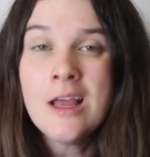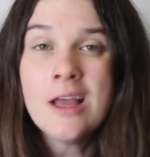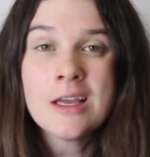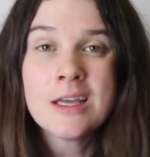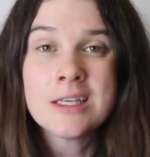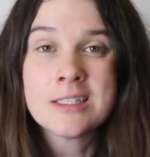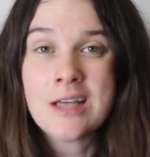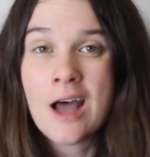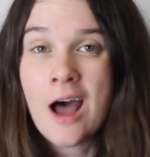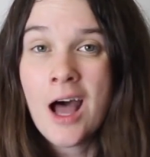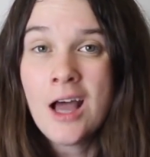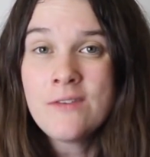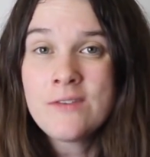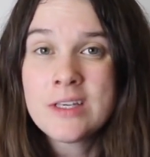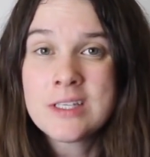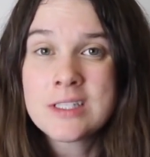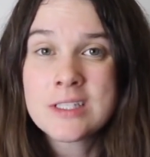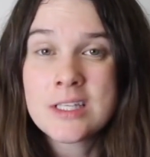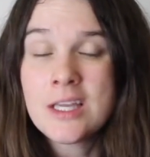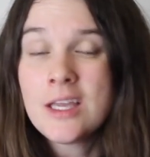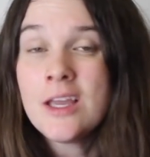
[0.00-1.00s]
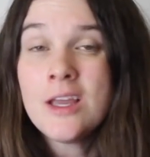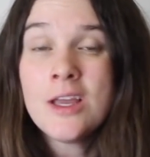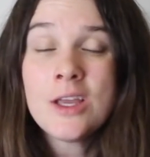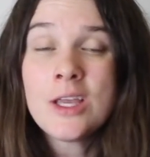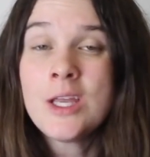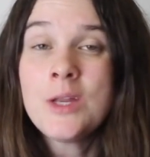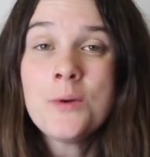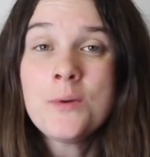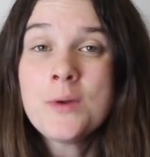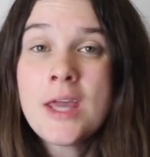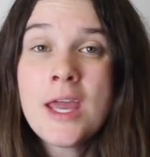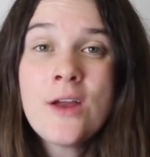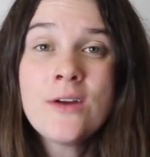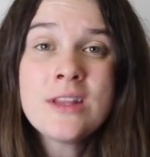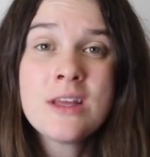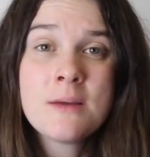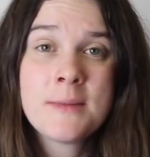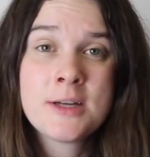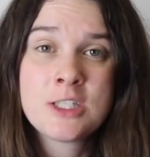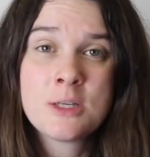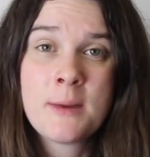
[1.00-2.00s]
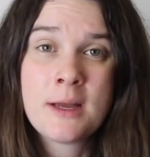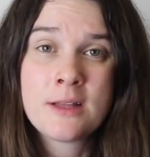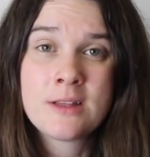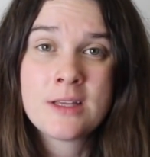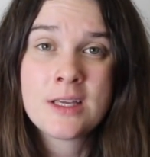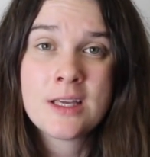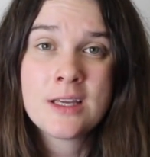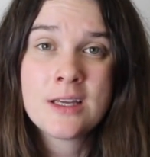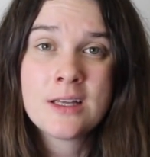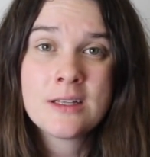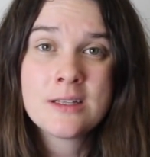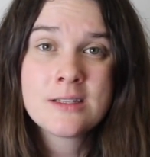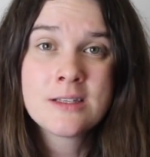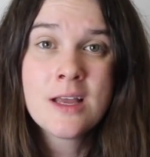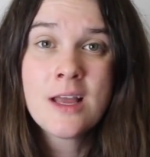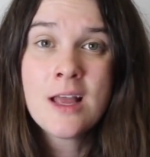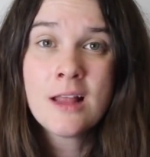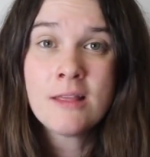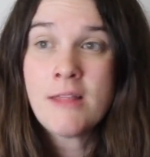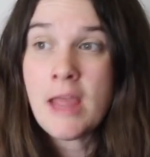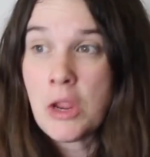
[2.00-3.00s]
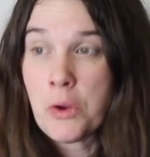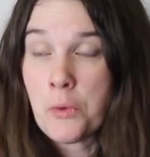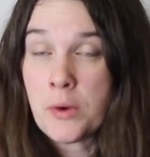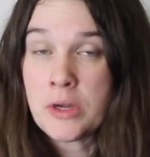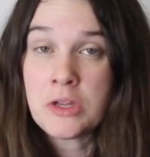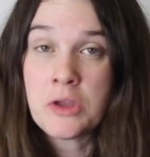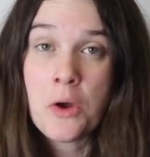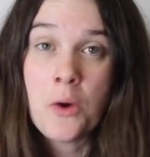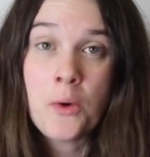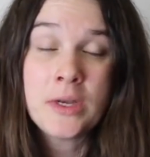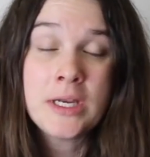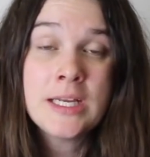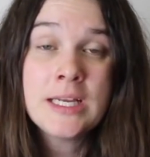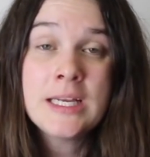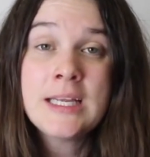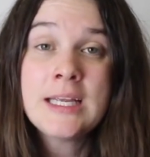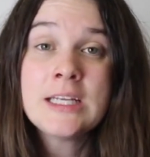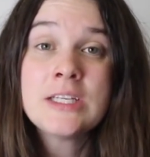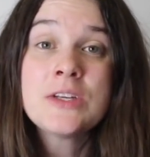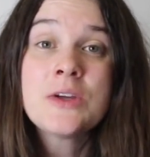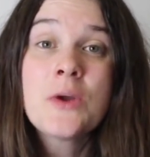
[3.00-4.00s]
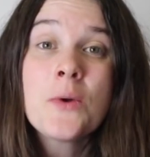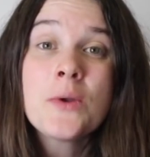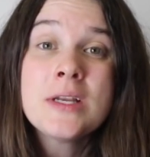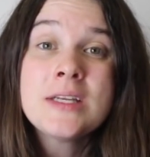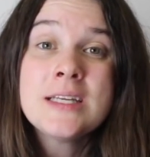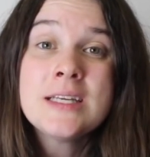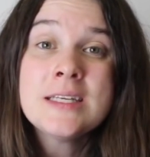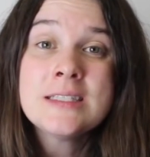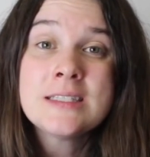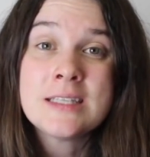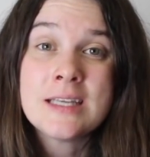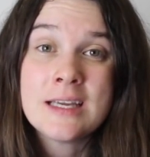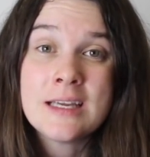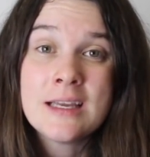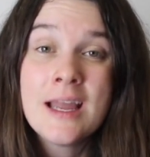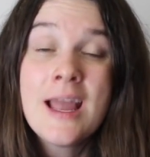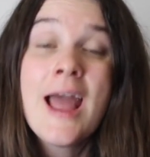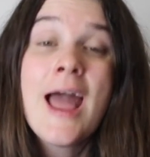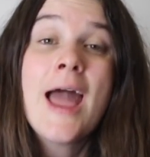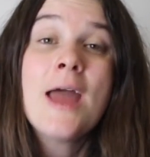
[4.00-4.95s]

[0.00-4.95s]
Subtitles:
Because obviously, you don't care that much about the kids. Like when Cody didn't get to go to Disney.